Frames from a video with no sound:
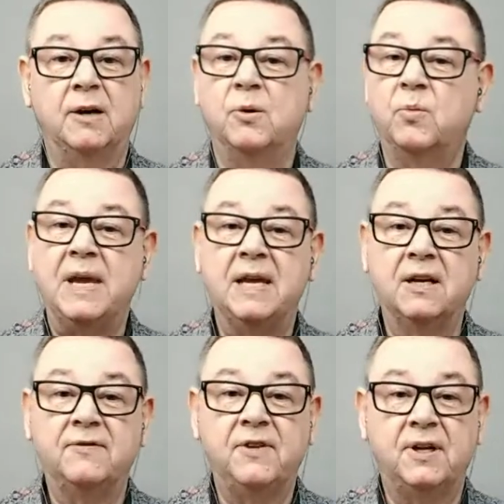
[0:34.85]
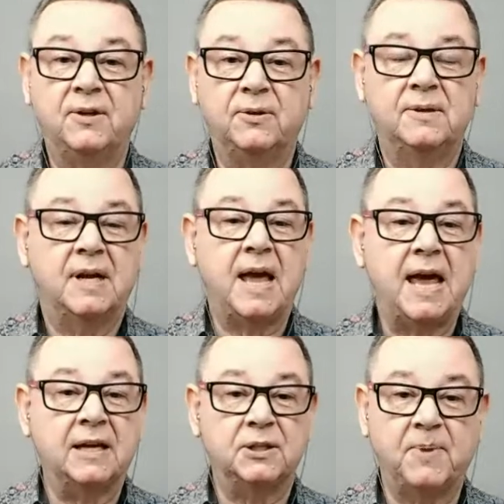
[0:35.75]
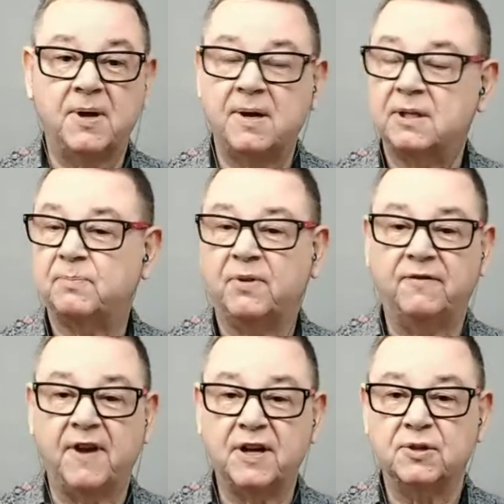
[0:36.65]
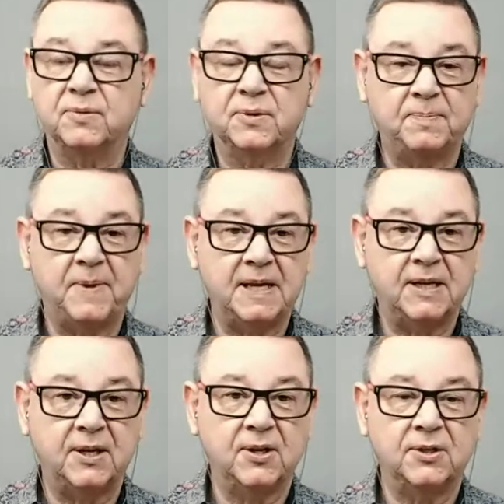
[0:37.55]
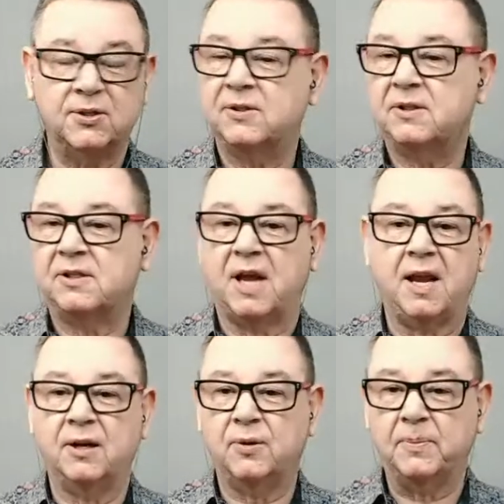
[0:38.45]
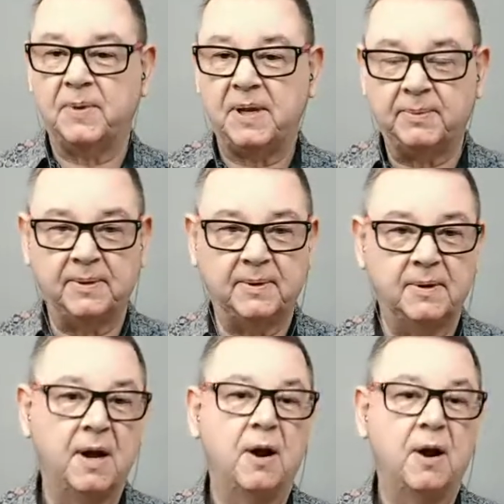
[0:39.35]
We interview experts, professional speakers, technical people,